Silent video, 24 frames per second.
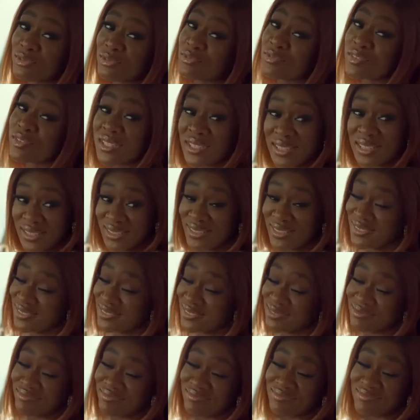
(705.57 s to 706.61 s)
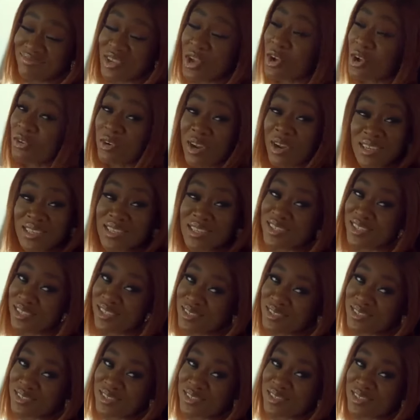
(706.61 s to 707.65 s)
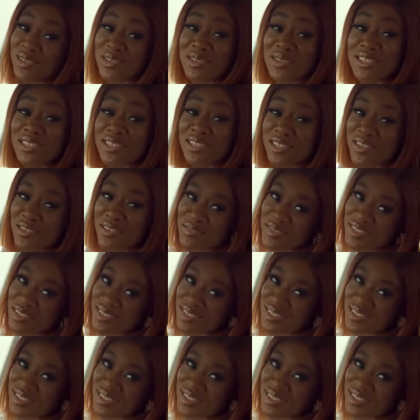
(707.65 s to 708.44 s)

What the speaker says: Really? Congratulations. You deserve